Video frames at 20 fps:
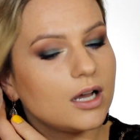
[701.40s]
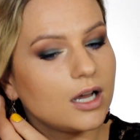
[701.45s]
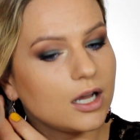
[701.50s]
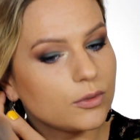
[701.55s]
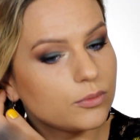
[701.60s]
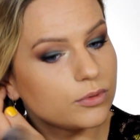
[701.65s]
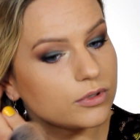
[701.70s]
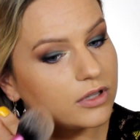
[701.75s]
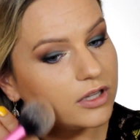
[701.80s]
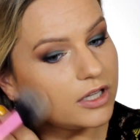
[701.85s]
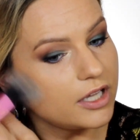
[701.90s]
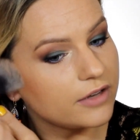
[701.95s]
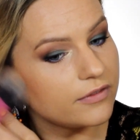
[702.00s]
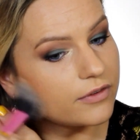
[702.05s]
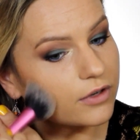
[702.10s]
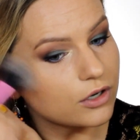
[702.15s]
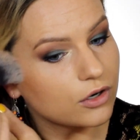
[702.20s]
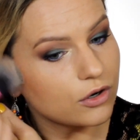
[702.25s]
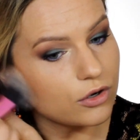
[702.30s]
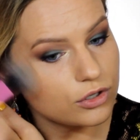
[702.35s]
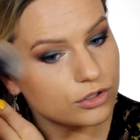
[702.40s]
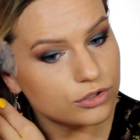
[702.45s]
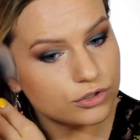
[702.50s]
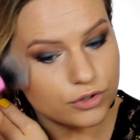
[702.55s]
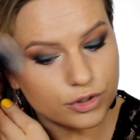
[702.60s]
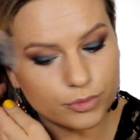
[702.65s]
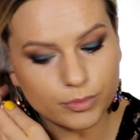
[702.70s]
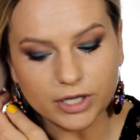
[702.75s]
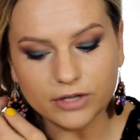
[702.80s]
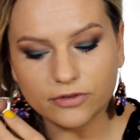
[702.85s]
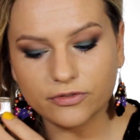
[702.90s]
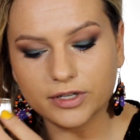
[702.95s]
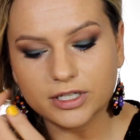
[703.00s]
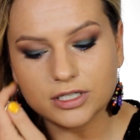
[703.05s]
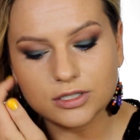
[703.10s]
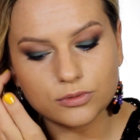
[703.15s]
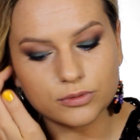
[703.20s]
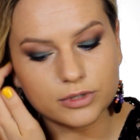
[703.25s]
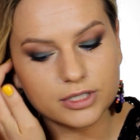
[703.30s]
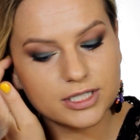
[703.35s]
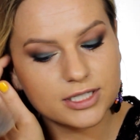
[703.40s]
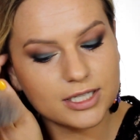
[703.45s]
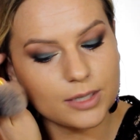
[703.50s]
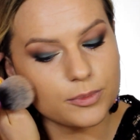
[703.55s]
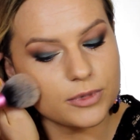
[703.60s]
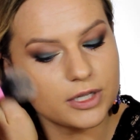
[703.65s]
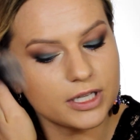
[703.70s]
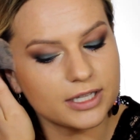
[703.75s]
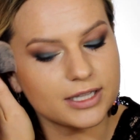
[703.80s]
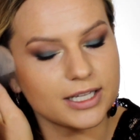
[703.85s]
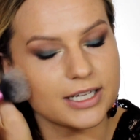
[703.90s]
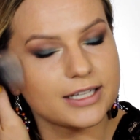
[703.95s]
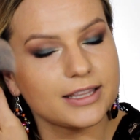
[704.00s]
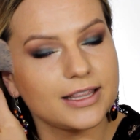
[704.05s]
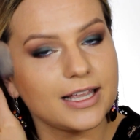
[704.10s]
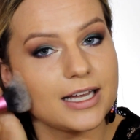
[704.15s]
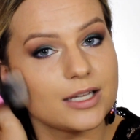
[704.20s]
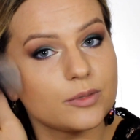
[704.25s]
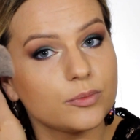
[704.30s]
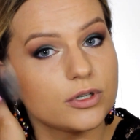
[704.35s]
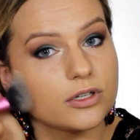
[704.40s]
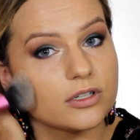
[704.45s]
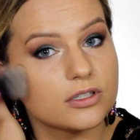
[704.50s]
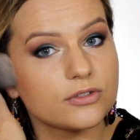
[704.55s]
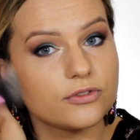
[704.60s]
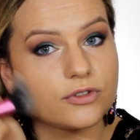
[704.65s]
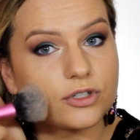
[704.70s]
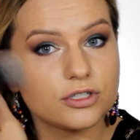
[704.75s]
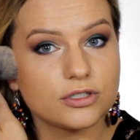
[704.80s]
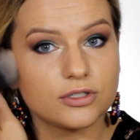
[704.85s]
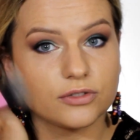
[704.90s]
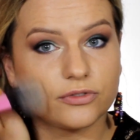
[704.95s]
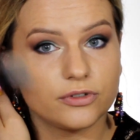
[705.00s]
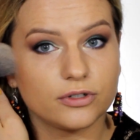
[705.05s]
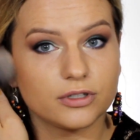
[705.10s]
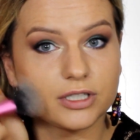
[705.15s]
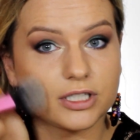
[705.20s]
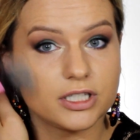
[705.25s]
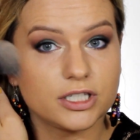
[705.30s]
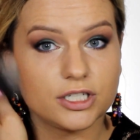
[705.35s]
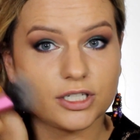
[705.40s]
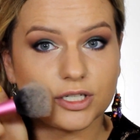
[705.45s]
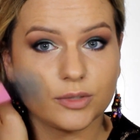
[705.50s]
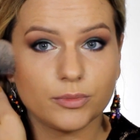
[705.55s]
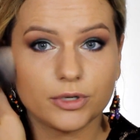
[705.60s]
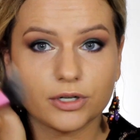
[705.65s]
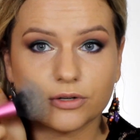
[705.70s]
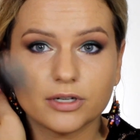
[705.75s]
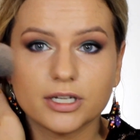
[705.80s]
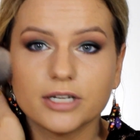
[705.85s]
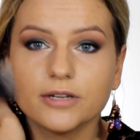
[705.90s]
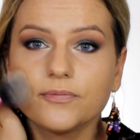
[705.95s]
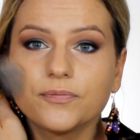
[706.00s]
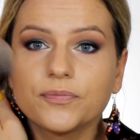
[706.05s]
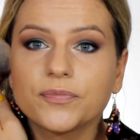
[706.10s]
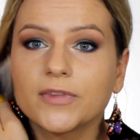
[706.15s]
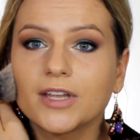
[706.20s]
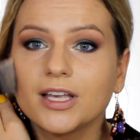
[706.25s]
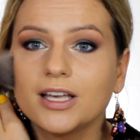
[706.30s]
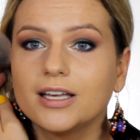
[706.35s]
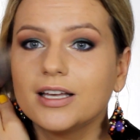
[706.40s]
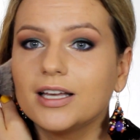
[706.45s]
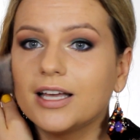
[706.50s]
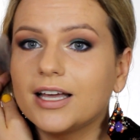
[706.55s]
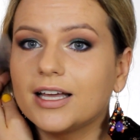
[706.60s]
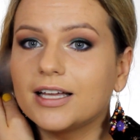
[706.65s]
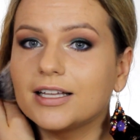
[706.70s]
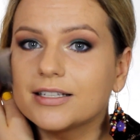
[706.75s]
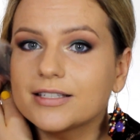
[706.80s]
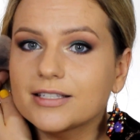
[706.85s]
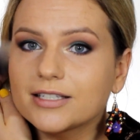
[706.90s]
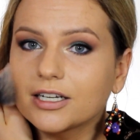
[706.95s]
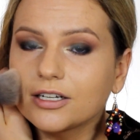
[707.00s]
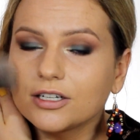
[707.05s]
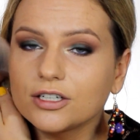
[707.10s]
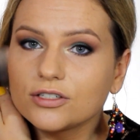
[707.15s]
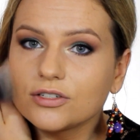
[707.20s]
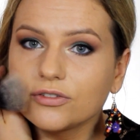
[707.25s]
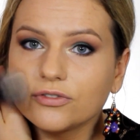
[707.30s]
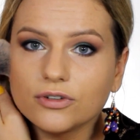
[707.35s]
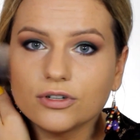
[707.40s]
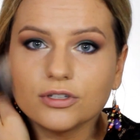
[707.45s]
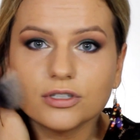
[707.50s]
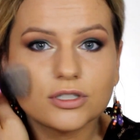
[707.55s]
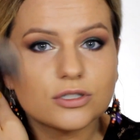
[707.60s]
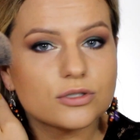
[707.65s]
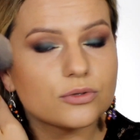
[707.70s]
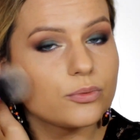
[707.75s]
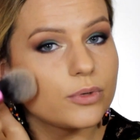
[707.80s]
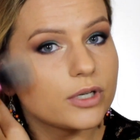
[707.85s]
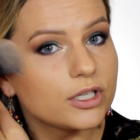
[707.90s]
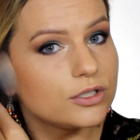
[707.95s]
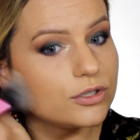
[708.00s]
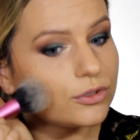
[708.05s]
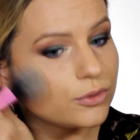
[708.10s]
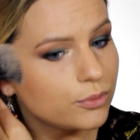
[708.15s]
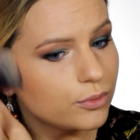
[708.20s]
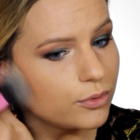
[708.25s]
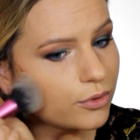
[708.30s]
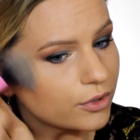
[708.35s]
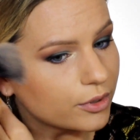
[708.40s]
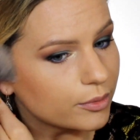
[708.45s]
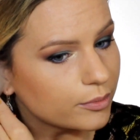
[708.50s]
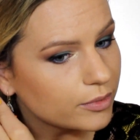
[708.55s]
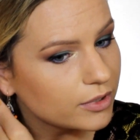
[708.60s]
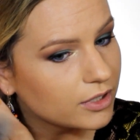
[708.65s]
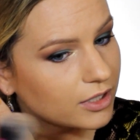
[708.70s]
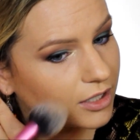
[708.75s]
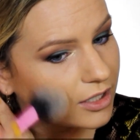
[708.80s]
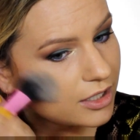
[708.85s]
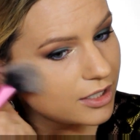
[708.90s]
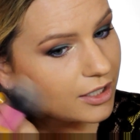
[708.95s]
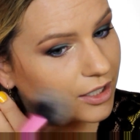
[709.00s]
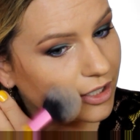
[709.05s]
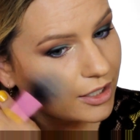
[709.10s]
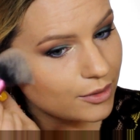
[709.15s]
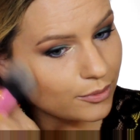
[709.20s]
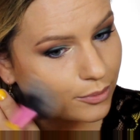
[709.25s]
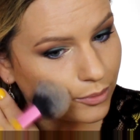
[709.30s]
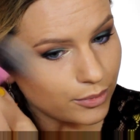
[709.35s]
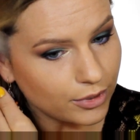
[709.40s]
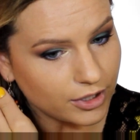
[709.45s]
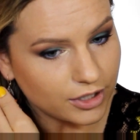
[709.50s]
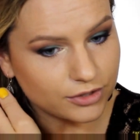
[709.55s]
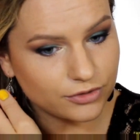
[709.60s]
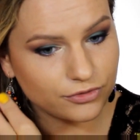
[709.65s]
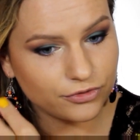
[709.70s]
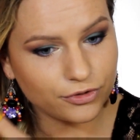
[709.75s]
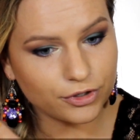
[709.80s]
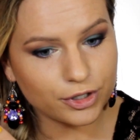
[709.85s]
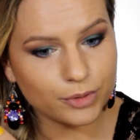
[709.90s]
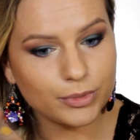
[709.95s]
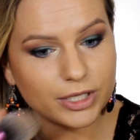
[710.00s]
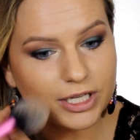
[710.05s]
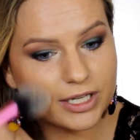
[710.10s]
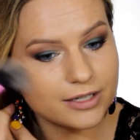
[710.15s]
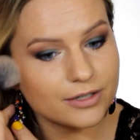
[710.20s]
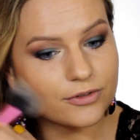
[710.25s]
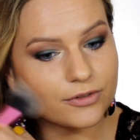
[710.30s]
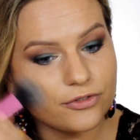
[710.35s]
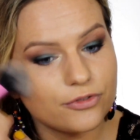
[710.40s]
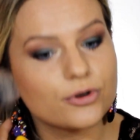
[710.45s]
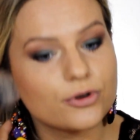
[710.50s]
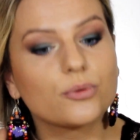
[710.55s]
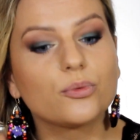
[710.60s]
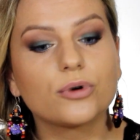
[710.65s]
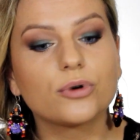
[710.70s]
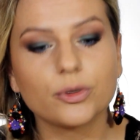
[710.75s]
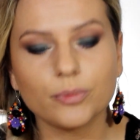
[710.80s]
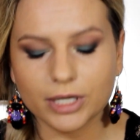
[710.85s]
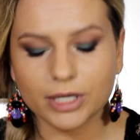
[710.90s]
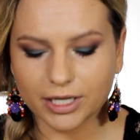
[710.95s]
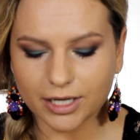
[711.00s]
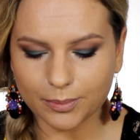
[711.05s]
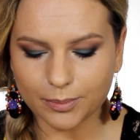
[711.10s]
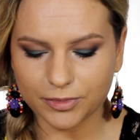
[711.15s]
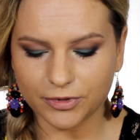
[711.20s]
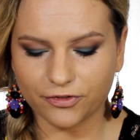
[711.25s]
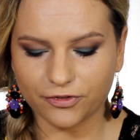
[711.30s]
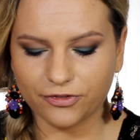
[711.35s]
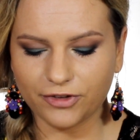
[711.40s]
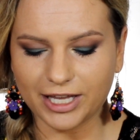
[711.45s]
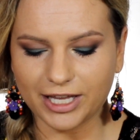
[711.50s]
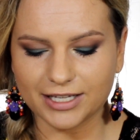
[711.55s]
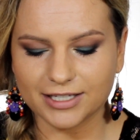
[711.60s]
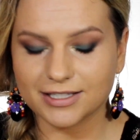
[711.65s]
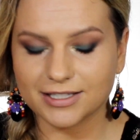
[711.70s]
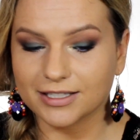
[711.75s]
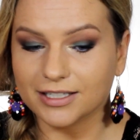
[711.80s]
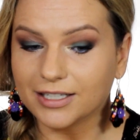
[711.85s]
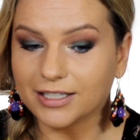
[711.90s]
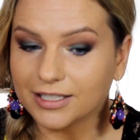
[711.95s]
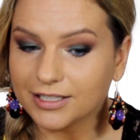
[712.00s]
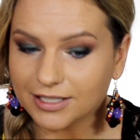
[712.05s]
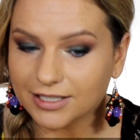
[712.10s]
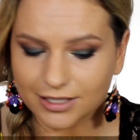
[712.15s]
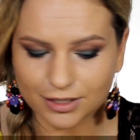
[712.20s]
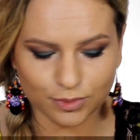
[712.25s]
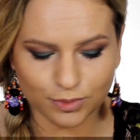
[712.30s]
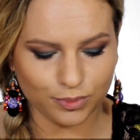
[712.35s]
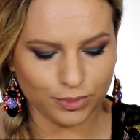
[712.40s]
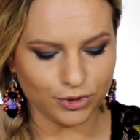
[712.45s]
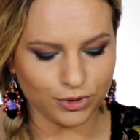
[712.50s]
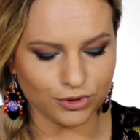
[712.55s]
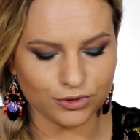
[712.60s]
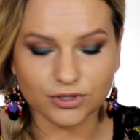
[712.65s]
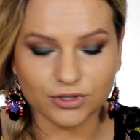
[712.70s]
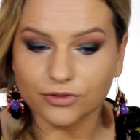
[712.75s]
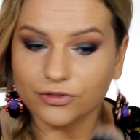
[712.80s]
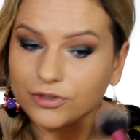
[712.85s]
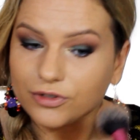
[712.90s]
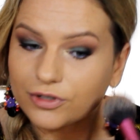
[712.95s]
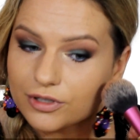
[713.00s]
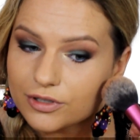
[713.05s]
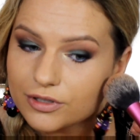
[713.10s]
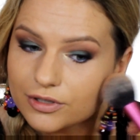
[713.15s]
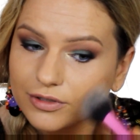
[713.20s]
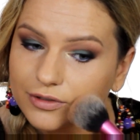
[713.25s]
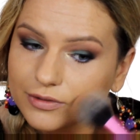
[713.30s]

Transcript: I would never contour my face with something like that because first of all it's shimmery, and second of all it's way too warm. But for warming up the face, it is beautiful.